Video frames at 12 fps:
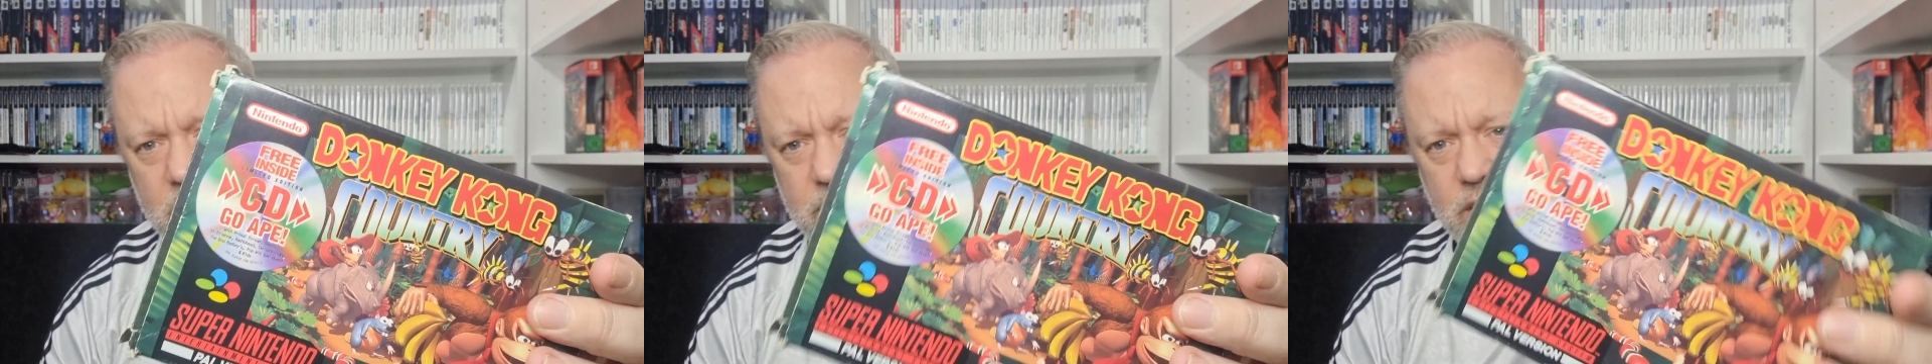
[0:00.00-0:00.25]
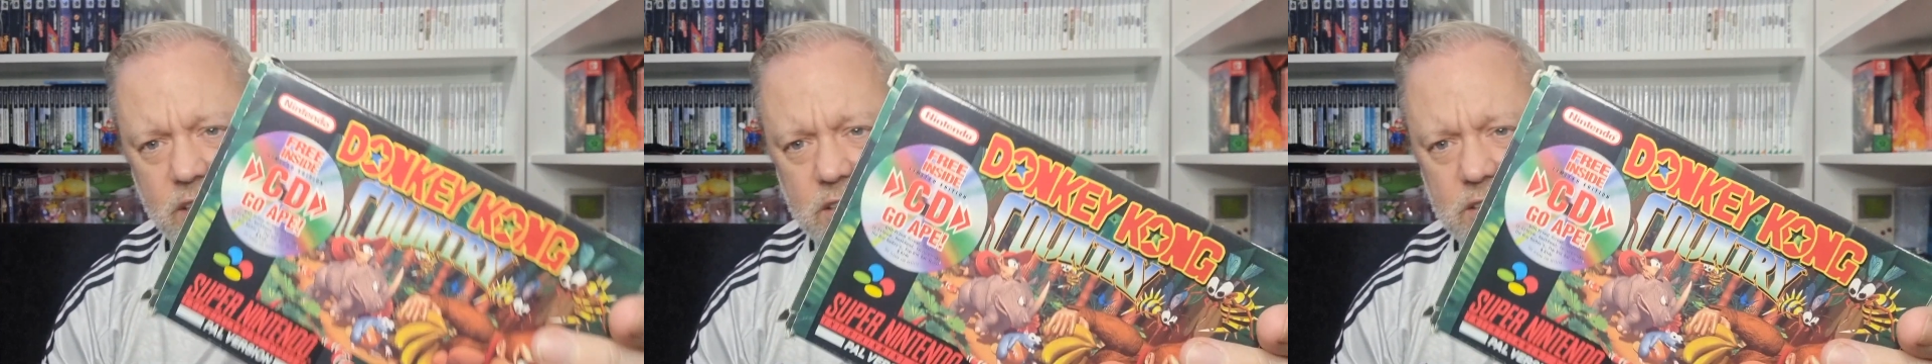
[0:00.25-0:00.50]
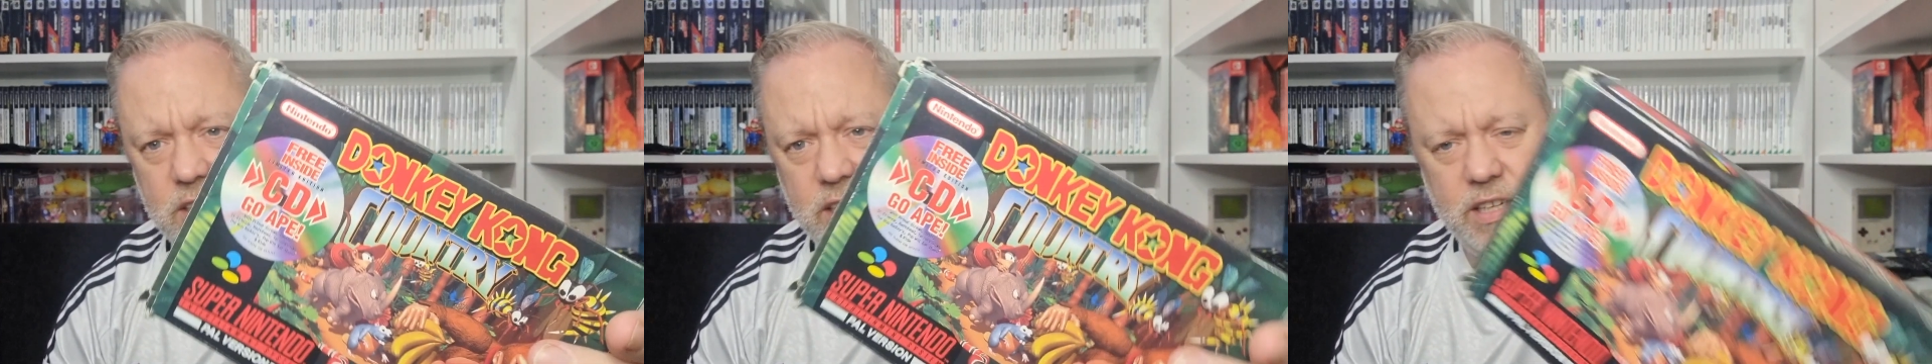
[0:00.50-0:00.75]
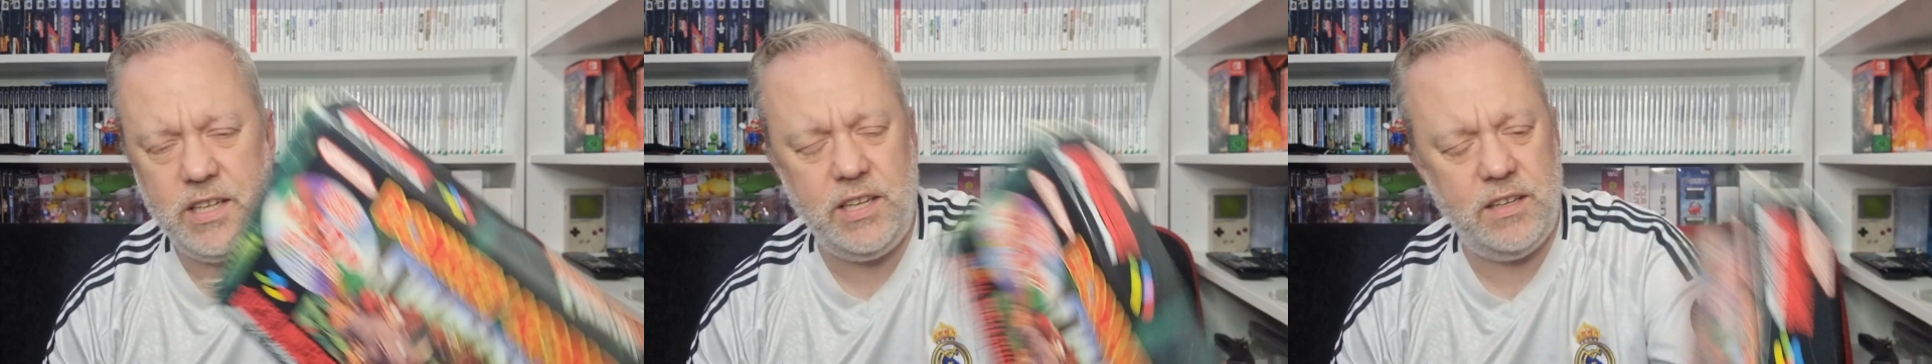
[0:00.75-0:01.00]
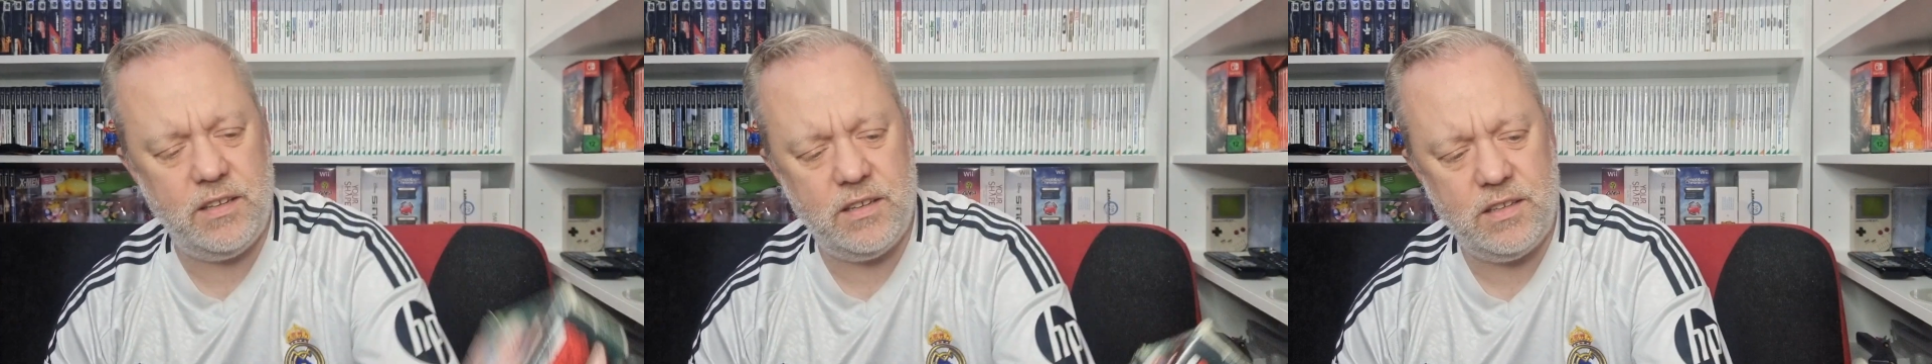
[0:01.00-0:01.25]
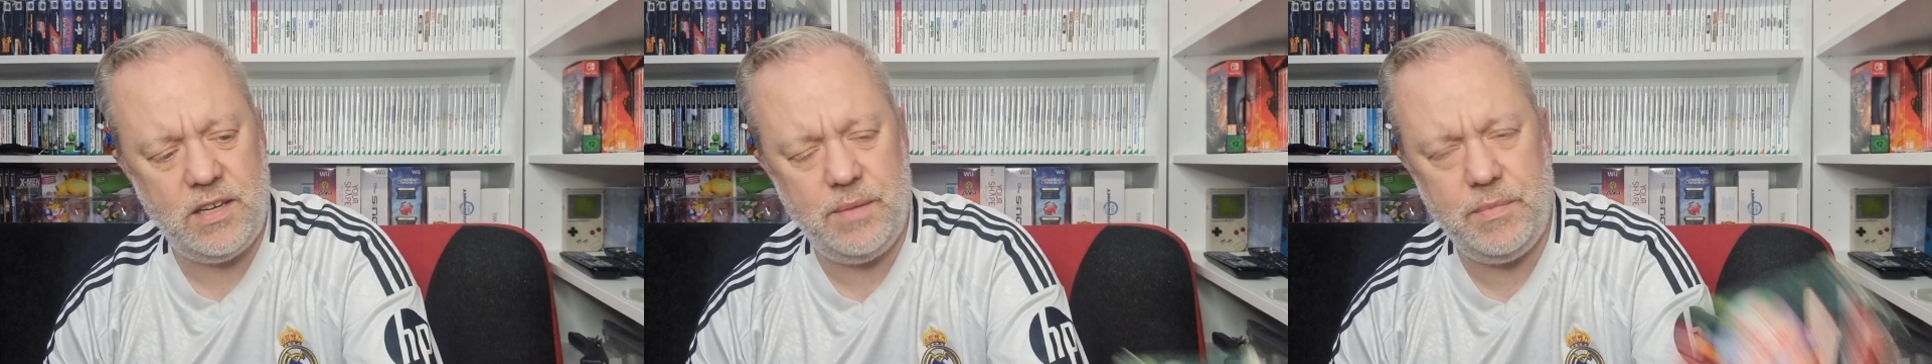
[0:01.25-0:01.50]
If you got the CD,
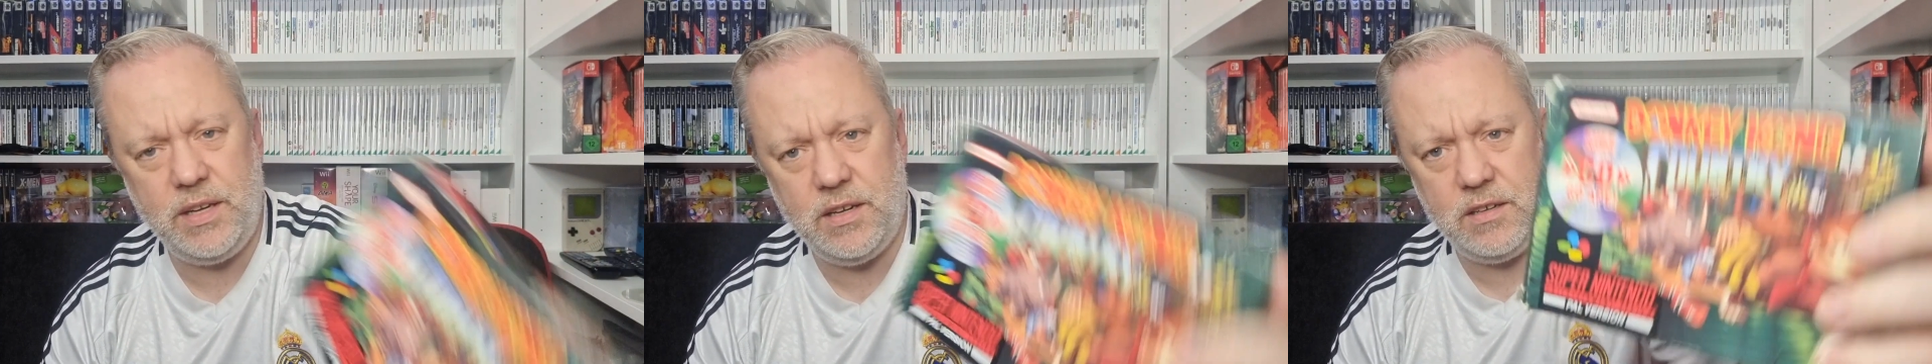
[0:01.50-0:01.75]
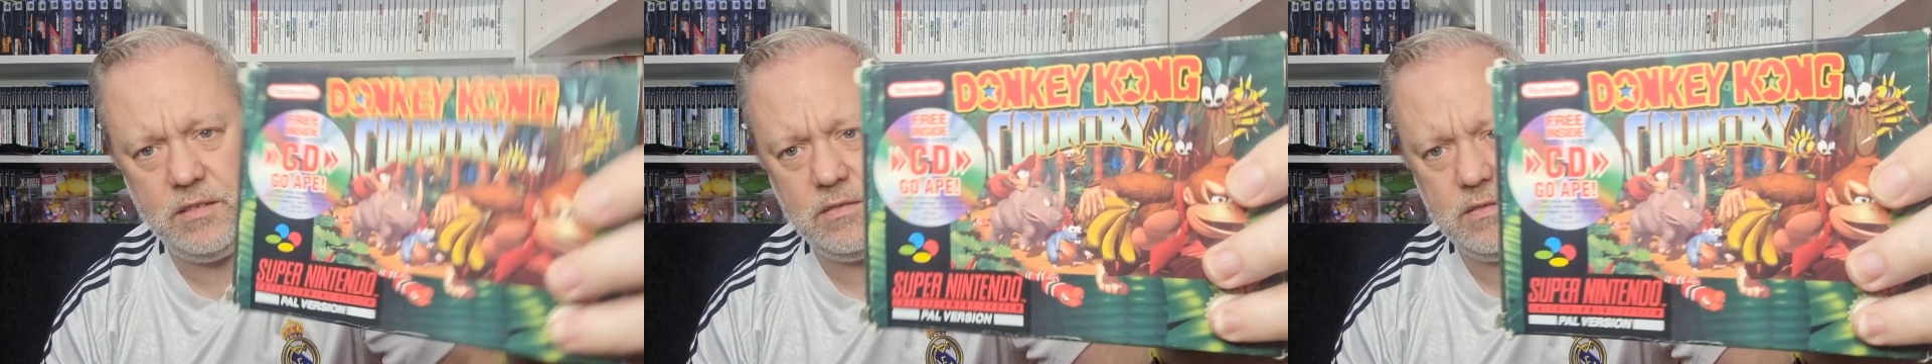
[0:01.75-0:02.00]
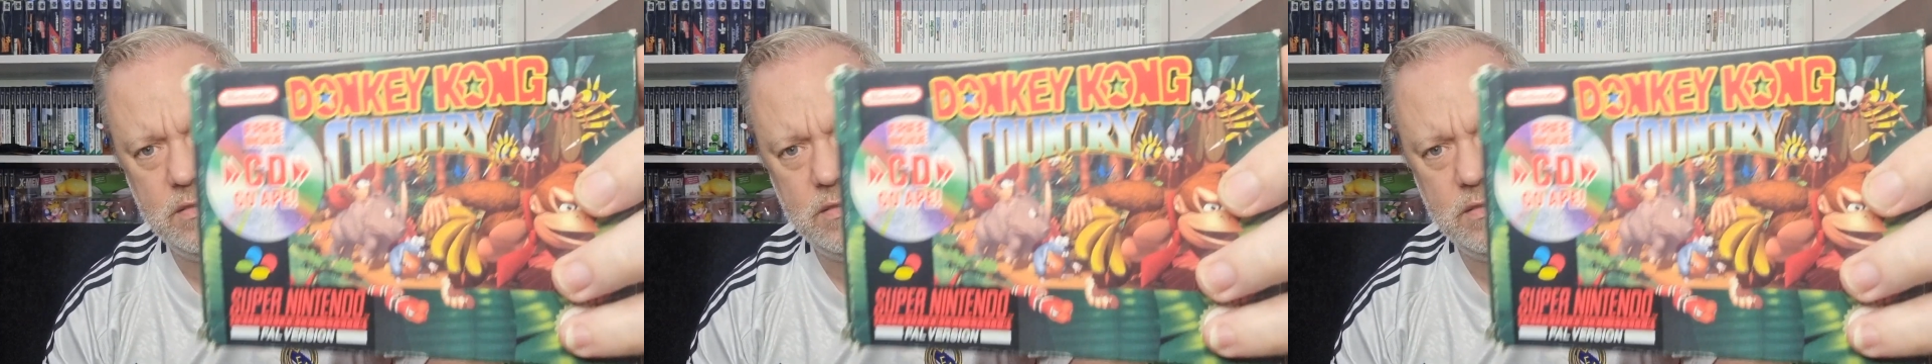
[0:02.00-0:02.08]
let me know.